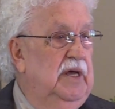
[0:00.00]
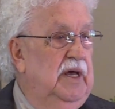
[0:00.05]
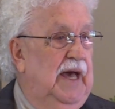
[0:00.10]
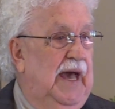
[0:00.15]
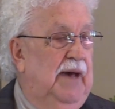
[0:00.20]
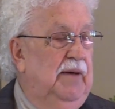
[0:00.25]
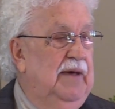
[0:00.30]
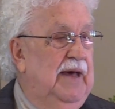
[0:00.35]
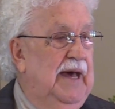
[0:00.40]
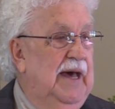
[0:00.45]

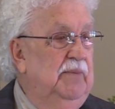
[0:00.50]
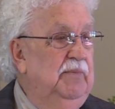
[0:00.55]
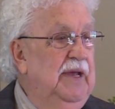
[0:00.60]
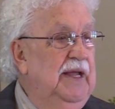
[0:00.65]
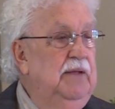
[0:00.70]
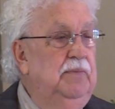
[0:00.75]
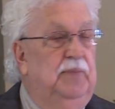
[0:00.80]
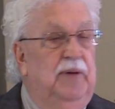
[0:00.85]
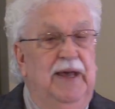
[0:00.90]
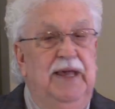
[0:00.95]
How, how
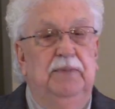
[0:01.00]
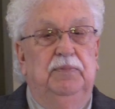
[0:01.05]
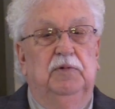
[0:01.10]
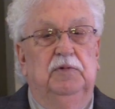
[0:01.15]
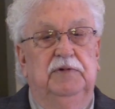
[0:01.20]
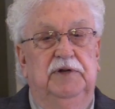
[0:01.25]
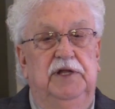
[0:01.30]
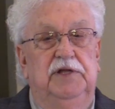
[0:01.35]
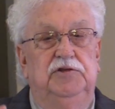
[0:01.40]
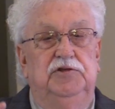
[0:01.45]
many
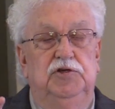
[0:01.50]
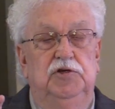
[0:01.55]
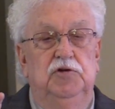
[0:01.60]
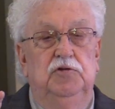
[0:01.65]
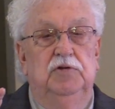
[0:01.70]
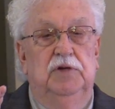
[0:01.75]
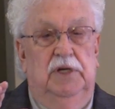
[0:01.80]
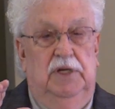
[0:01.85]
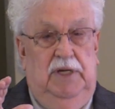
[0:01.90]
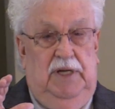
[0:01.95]
people did
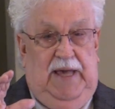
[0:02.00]
you